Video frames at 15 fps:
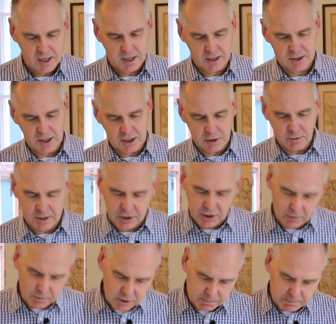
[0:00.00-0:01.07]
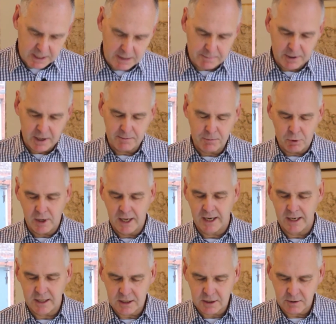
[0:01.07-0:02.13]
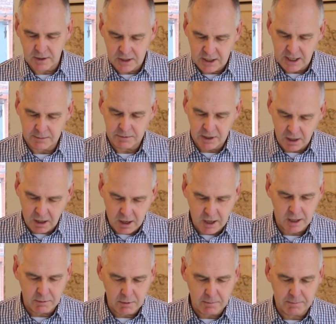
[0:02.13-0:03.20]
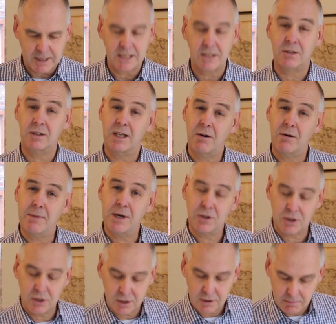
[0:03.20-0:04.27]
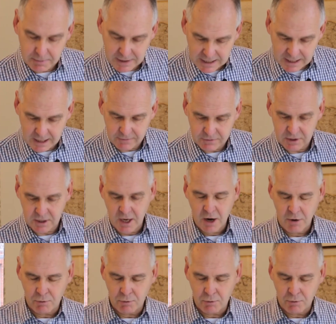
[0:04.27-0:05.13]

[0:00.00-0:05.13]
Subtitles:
a situation in which people are more likely to accept an argument based on their emotions and beliefs